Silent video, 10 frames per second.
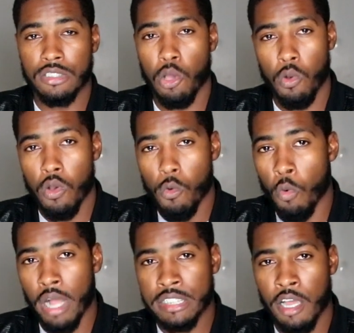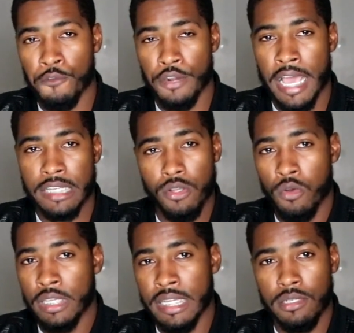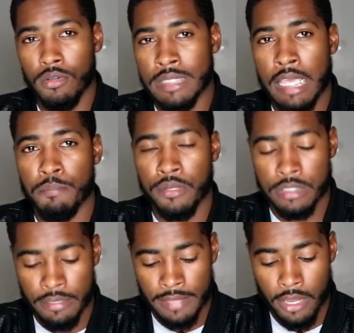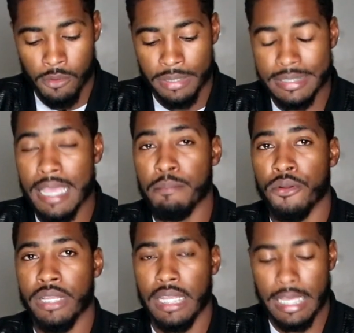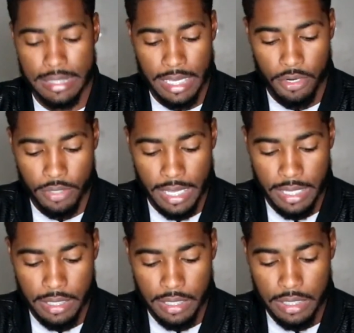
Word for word: So watch out for that. Don't get no tapers if they're gonna be tapering it like that, okay?